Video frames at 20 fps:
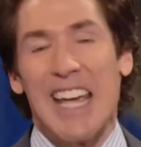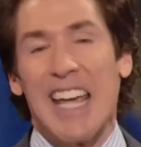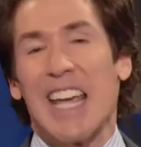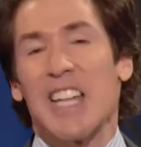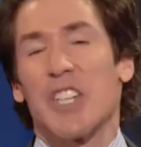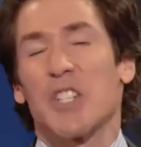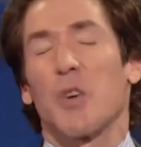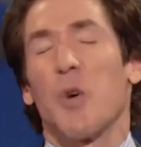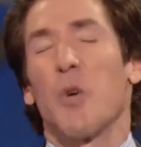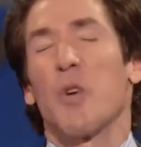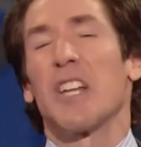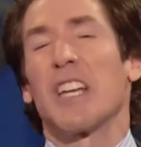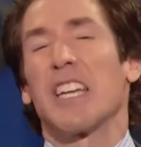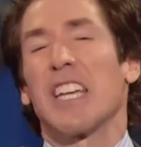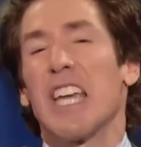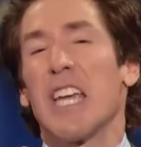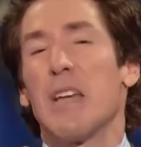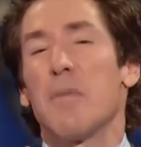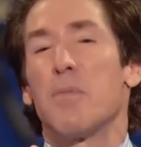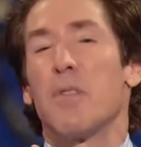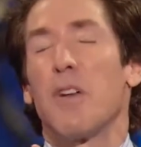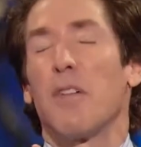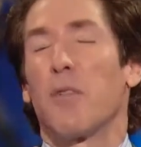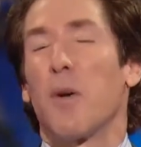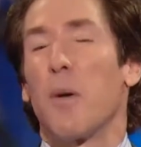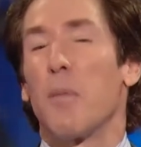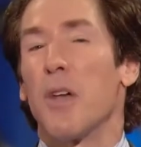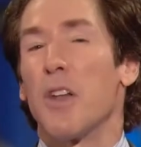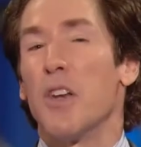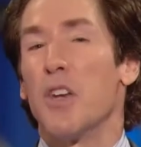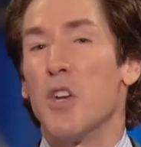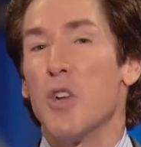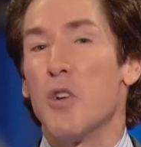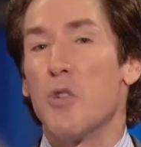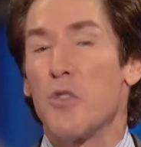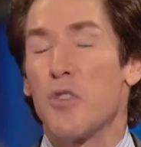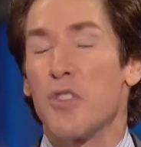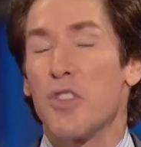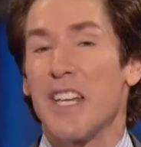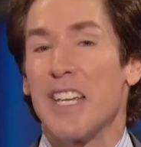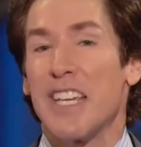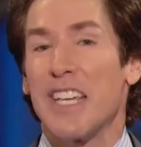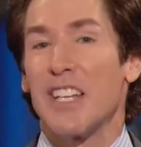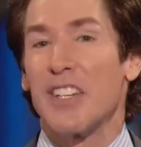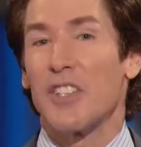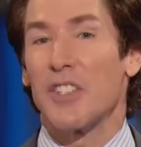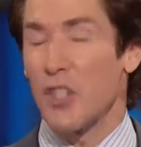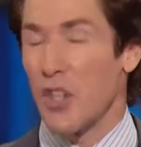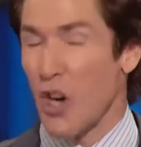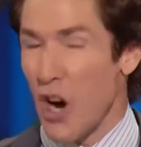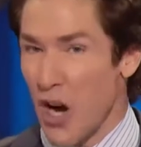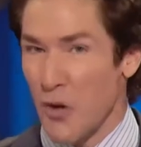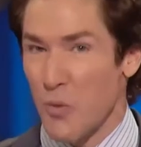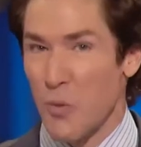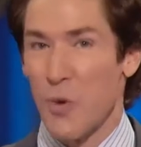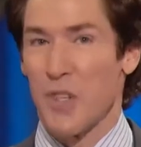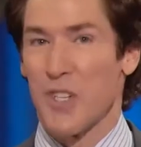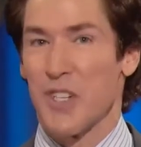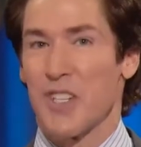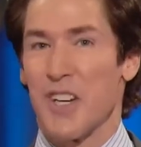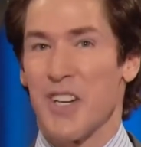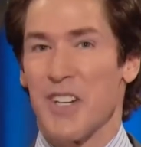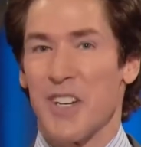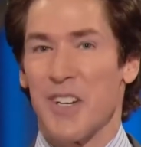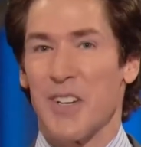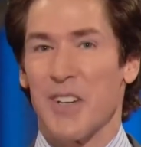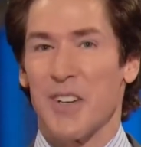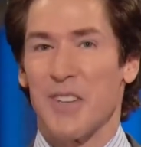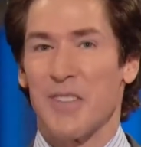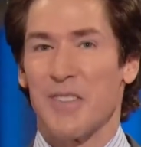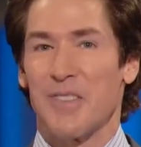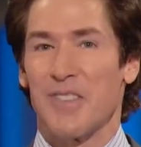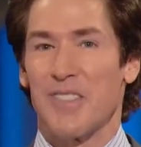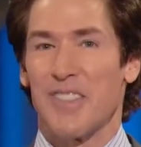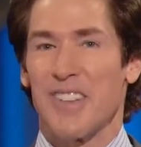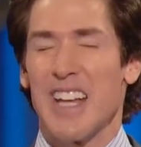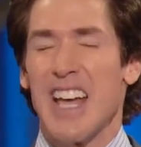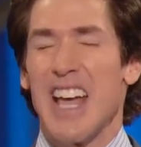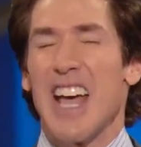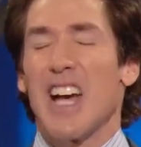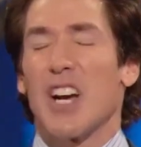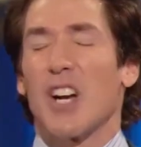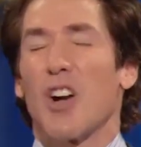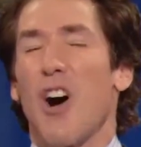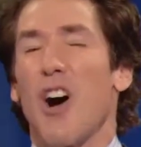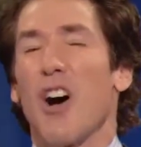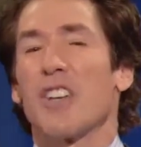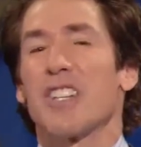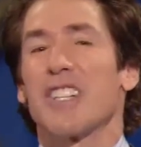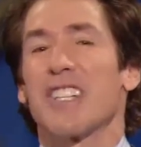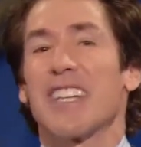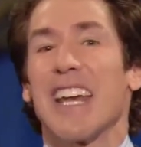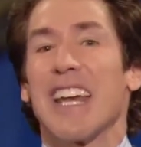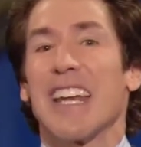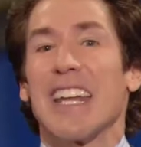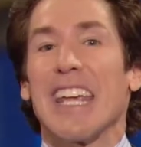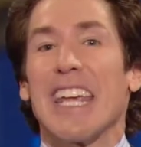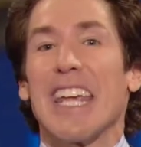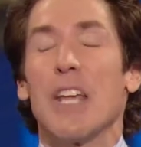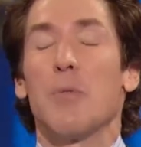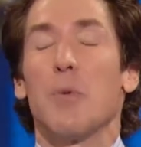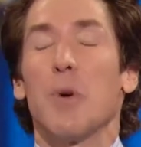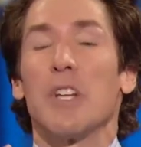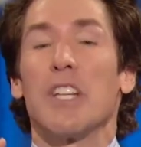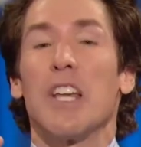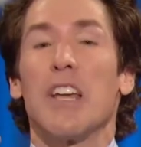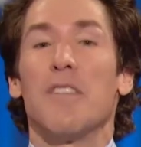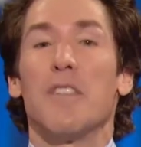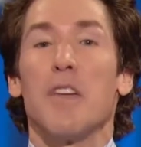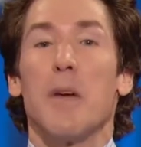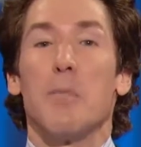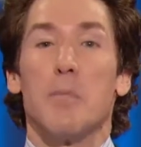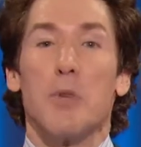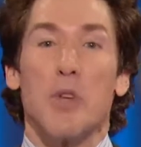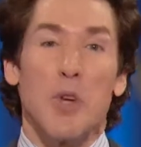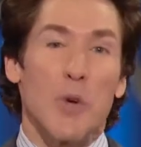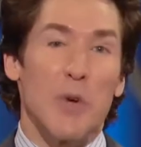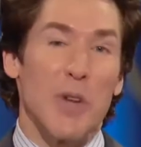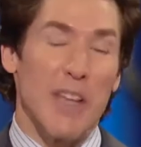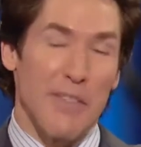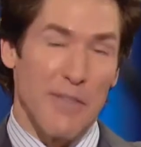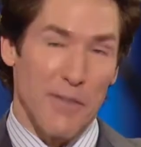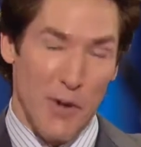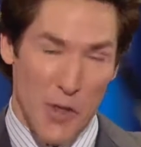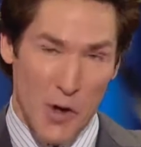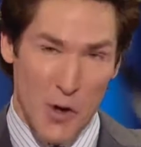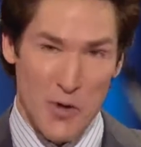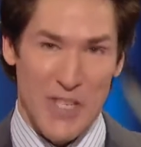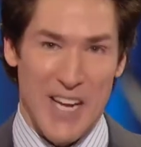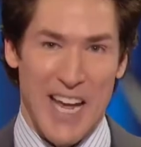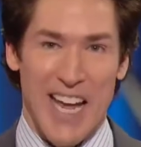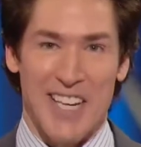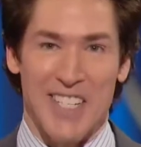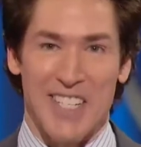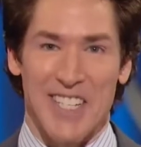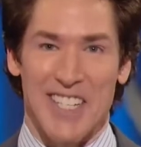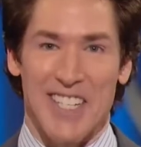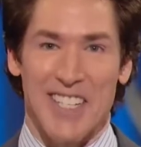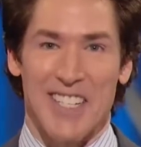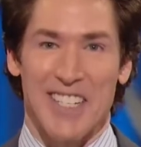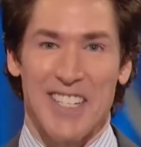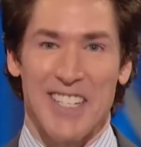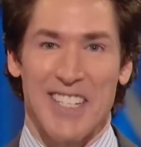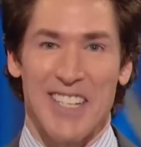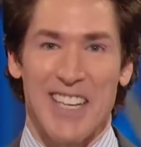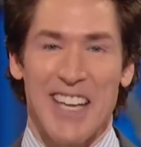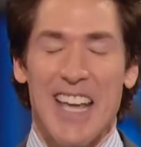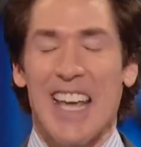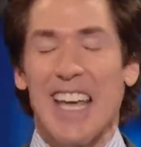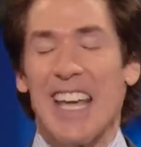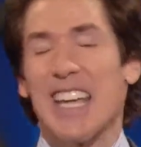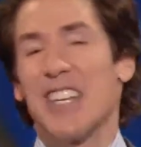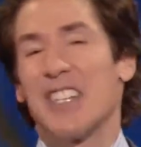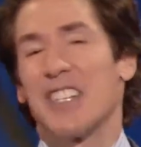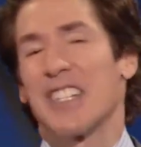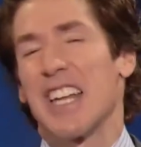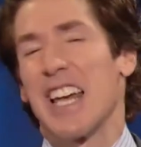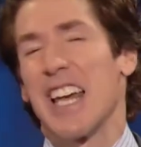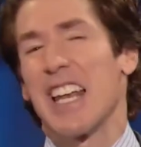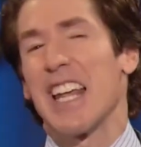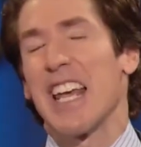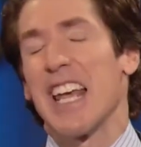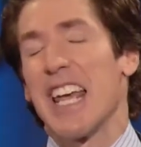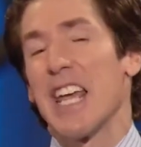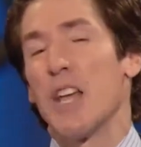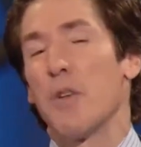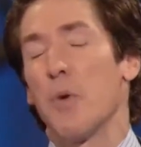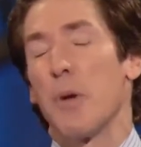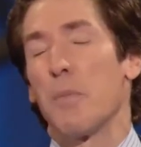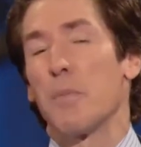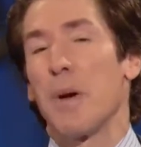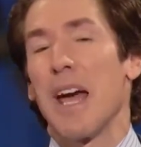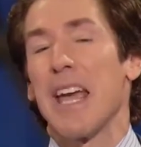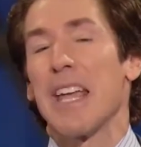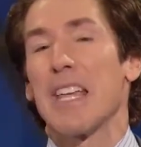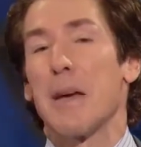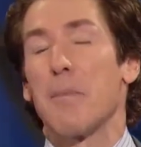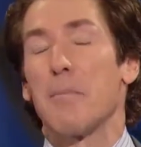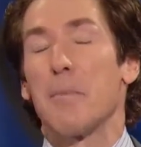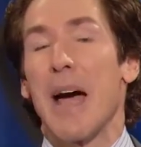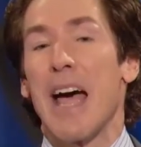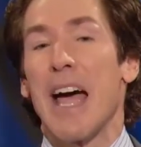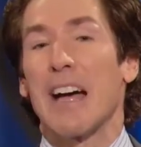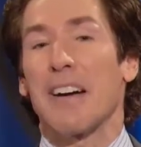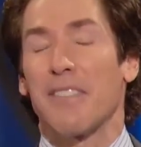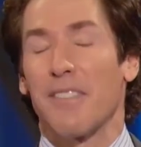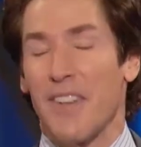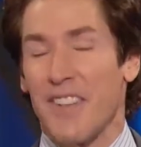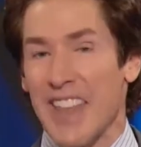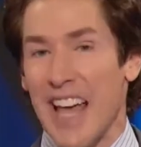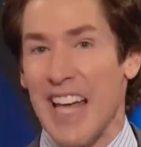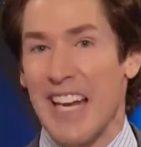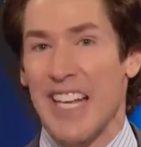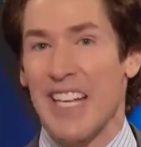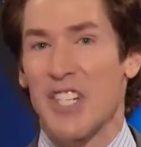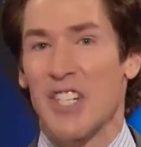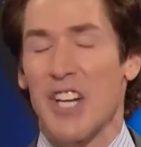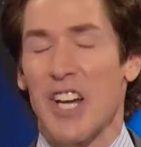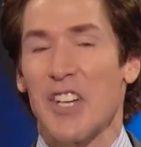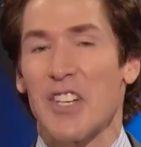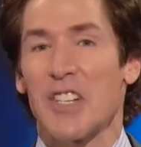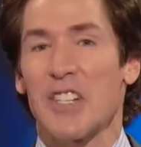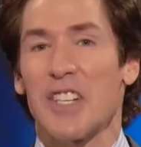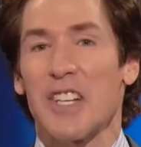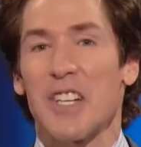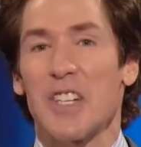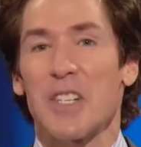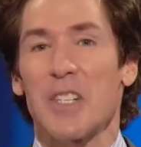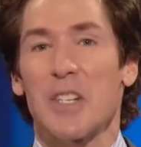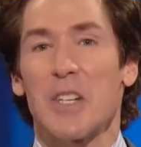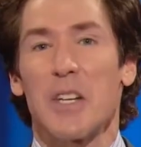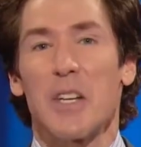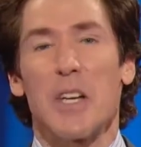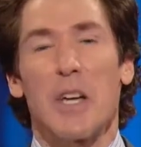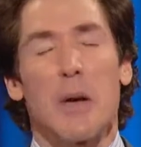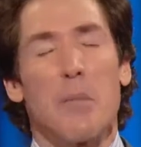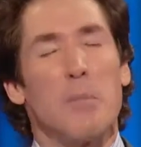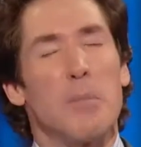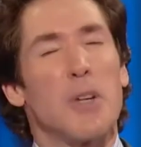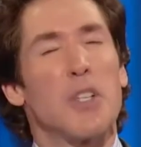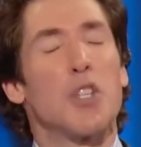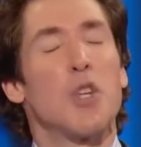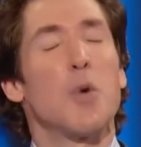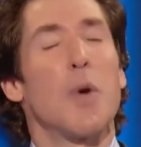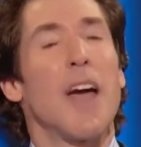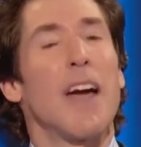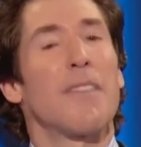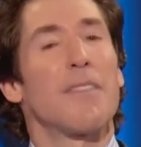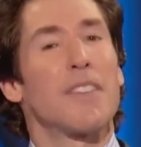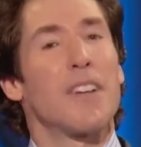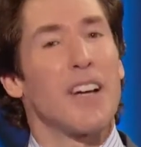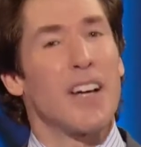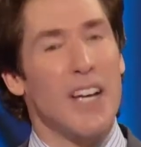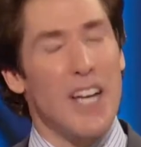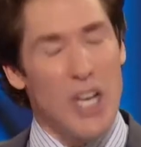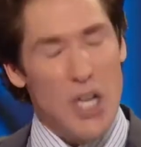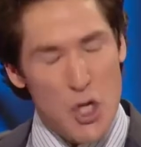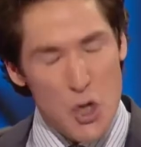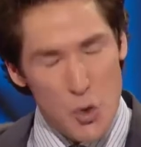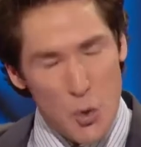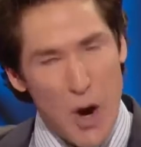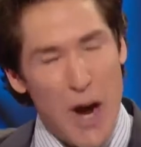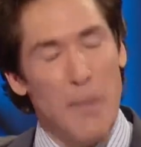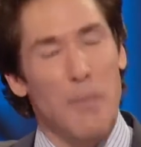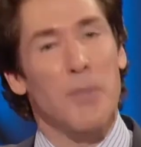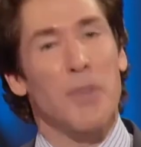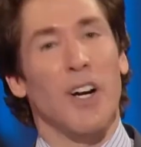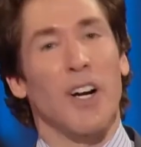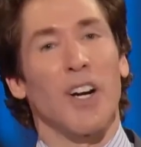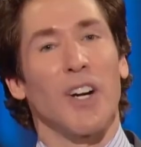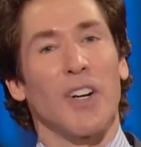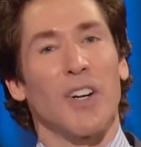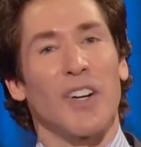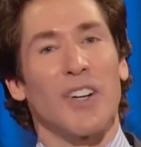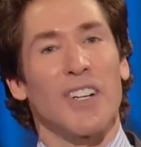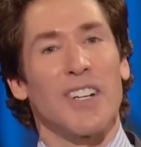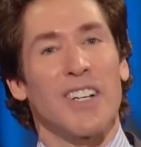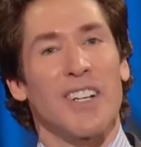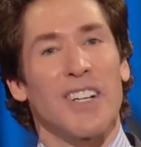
it's going to keep you from the new things God wants to do. God said He would give you beauty for those ashes. He said He would pay you back for that injustice, but you have to drop the hurt.